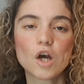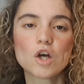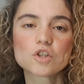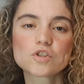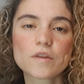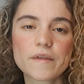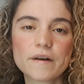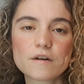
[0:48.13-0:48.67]

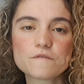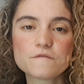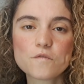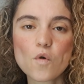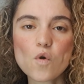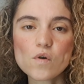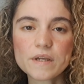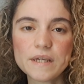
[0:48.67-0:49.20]
So there are
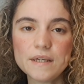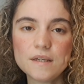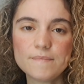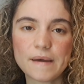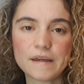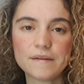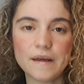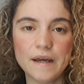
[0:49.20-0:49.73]
four key
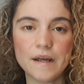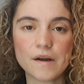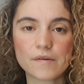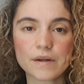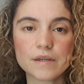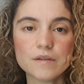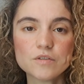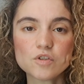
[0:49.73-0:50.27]
main
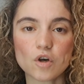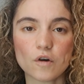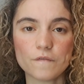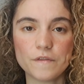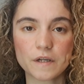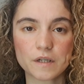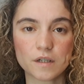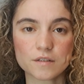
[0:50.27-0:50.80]
areas of
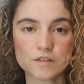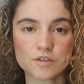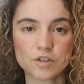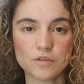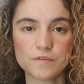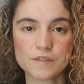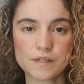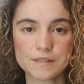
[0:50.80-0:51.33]
the
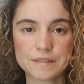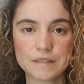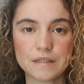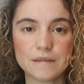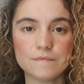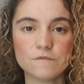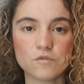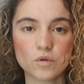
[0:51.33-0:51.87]
gut-associated
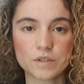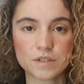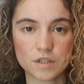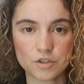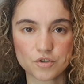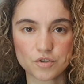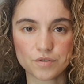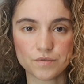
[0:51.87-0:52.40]
lymphoid
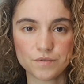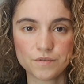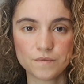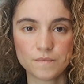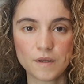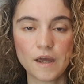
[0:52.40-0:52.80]
tissues.